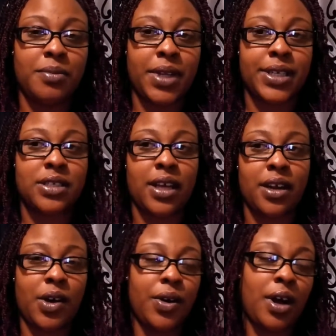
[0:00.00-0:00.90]
things that
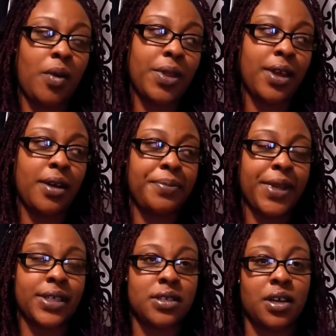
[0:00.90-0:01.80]
are going on with him,
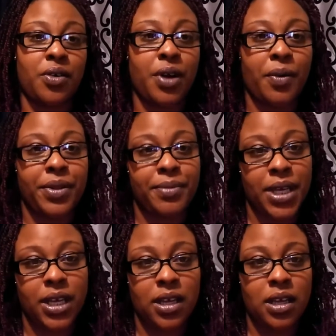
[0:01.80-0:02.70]
things that are going on with
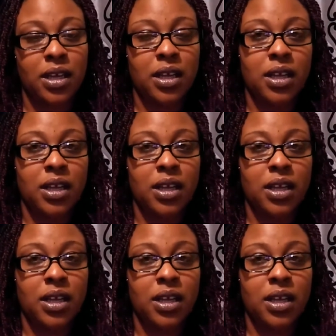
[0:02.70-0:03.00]
me.